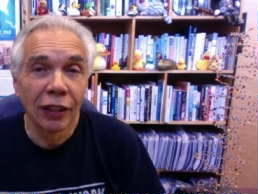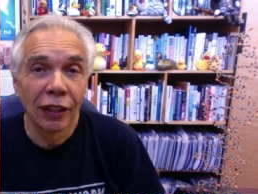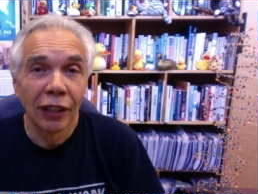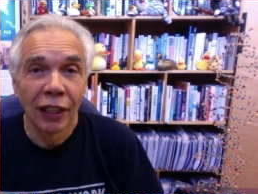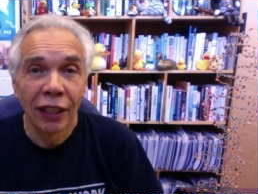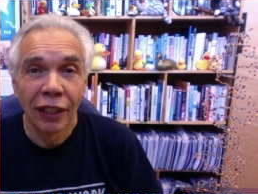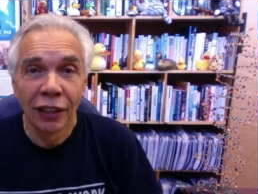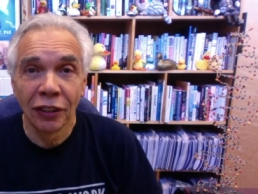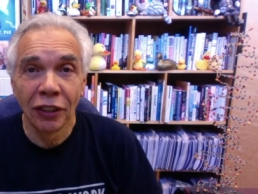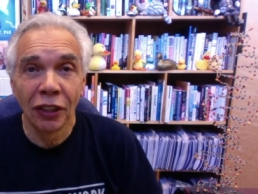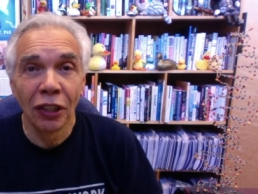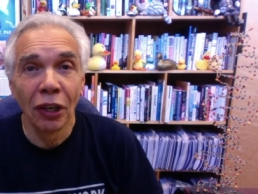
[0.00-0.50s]

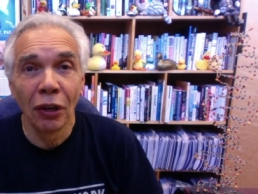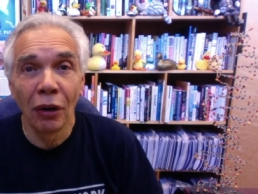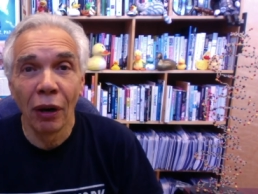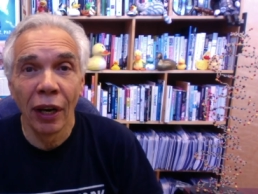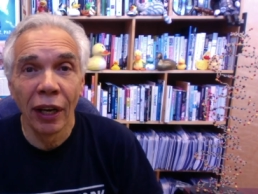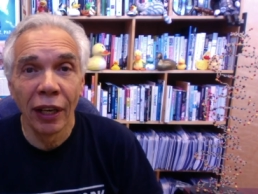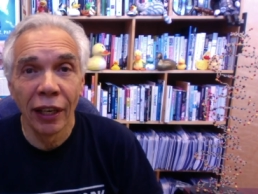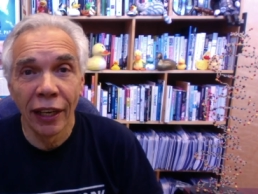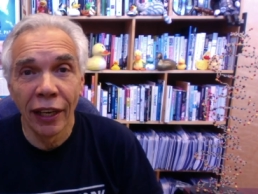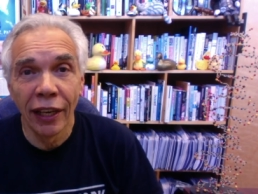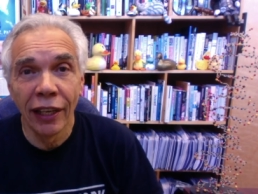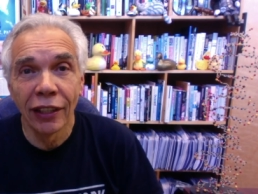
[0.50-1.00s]
Because you know how
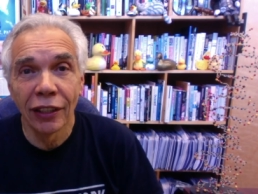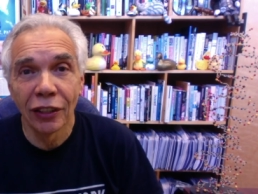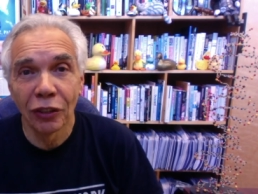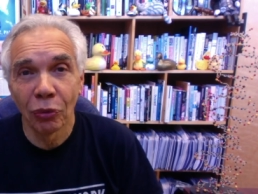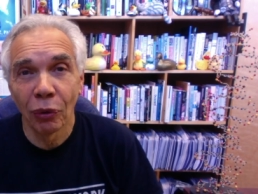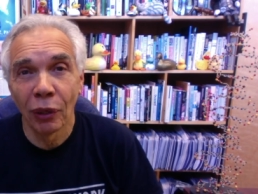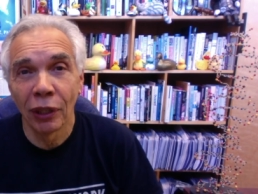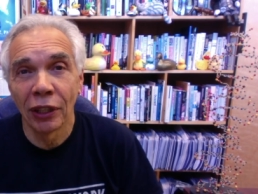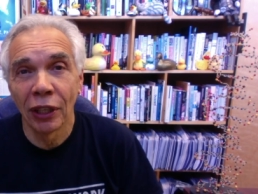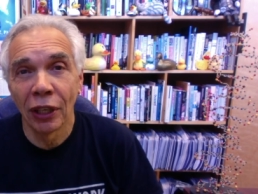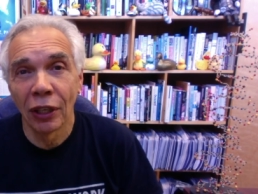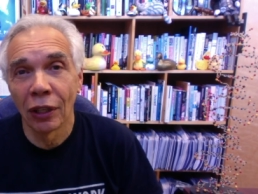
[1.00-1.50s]
it is
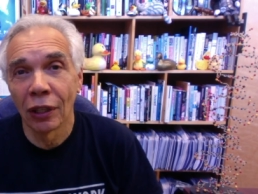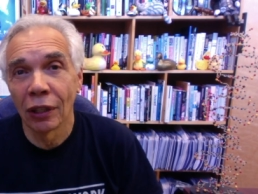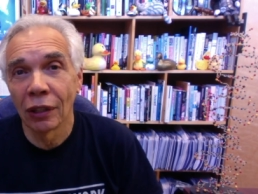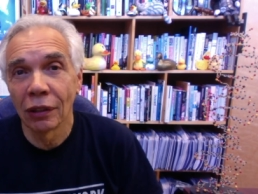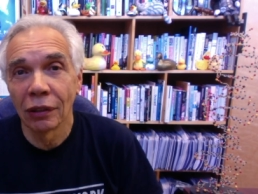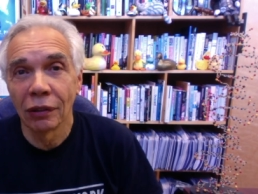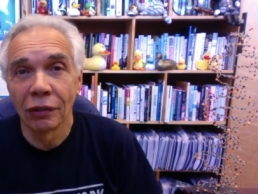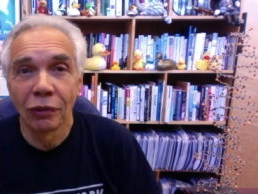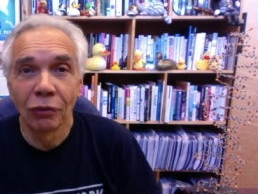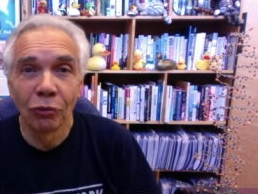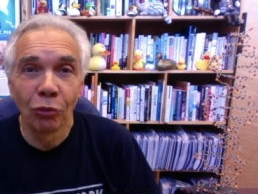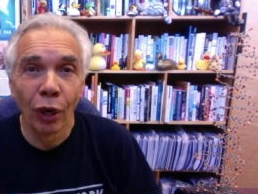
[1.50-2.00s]
when
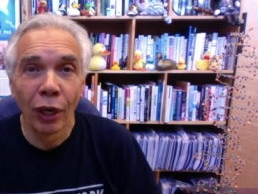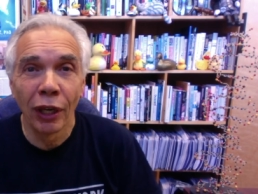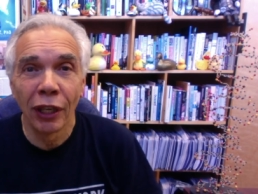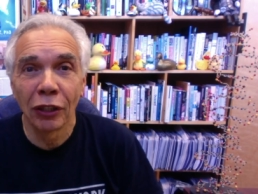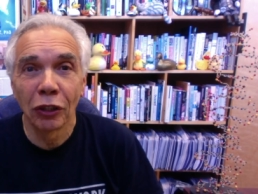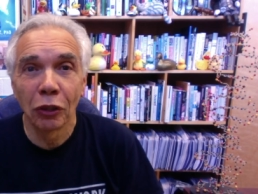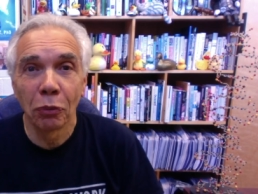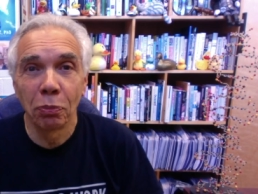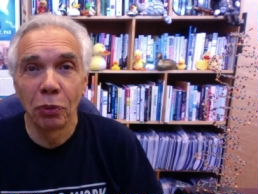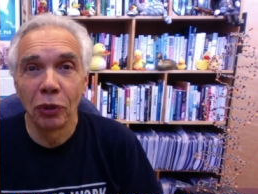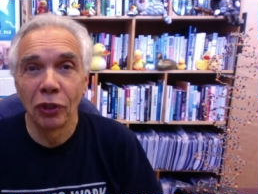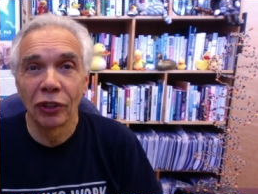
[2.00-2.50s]
they're wanting
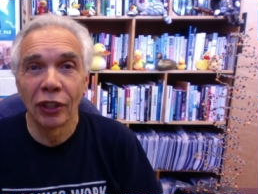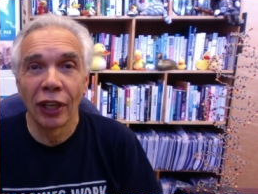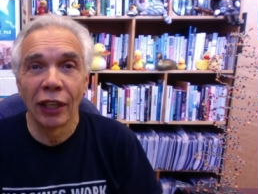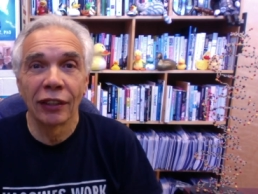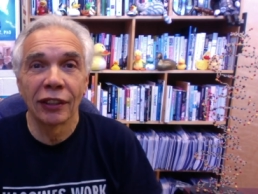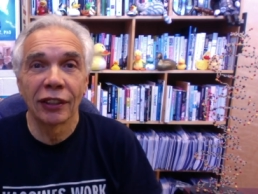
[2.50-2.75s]
to present